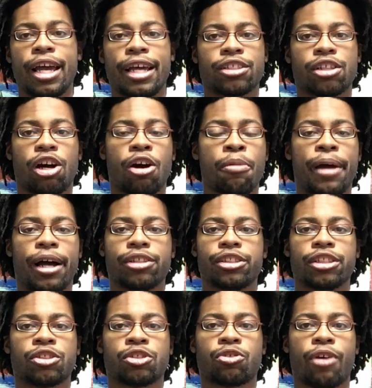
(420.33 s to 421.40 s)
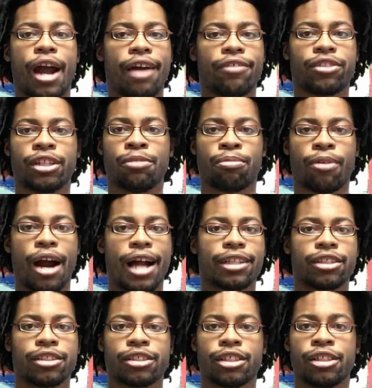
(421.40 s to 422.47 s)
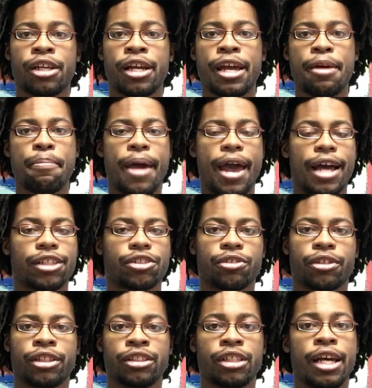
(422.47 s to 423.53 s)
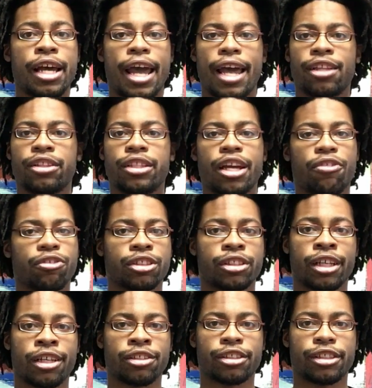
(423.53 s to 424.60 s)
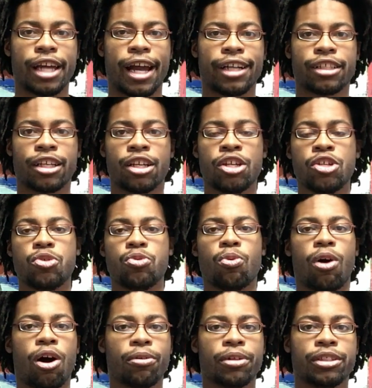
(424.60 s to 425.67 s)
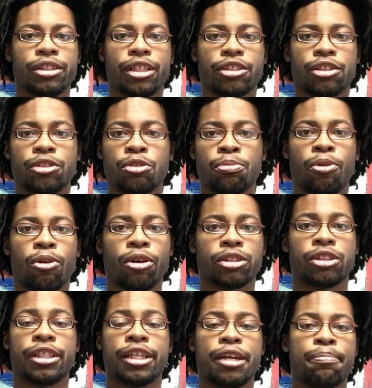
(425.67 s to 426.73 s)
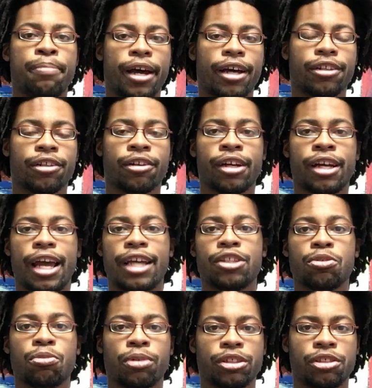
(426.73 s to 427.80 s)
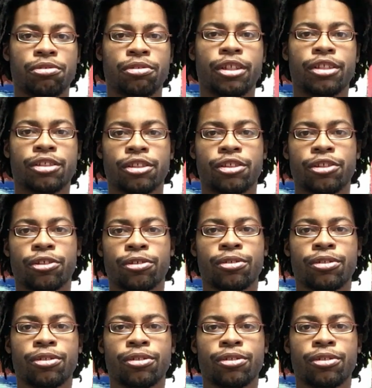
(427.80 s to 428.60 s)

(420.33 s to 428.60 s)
It's all about just crafting, practicing, mastering, and never staying stagnant. You always need to do more to get better and do what you need to do.